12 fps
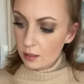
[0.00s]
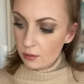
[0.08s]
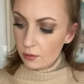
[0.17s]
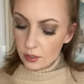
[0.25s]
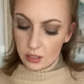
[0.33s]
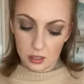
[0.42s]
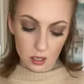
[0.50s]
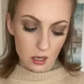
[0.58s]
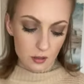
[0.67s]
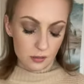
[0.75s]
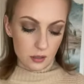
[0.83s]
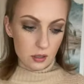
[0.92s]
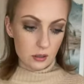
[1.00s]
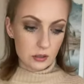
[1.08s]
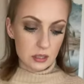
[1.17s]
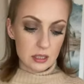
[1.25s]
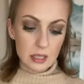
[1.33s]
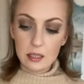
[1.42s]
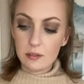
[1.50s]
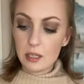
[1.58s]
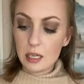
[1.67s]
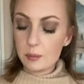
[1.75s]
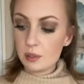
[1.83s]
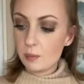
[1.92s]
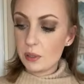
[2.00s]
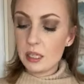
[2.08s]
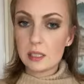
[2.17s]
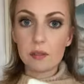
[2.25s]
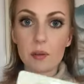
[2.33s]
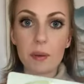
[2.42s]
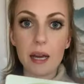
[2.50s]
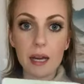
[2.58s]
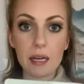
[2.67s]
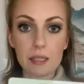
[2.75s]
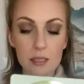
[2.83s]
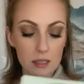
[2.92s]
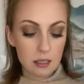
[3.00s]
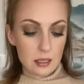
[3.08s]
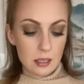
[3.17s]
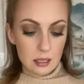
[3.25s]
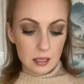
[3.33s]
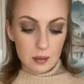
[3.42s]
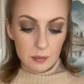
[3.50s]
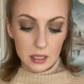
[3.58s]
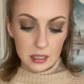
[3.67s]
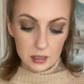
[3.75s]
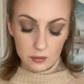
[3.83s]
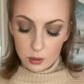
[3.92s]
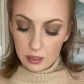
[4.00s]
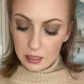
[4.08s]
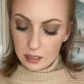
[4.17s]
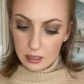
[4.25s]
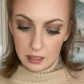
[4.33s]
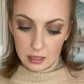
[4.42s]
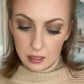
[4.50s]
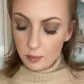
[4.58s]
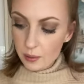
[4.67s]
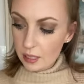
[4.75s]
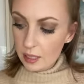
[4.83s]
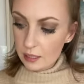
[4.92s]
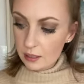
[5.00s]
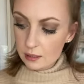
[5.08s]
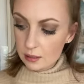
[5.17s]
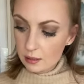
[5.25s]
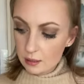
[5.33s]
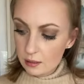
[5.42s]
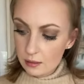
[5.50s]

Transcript: for this offer or this knight of cups because of the past because of what they did in the past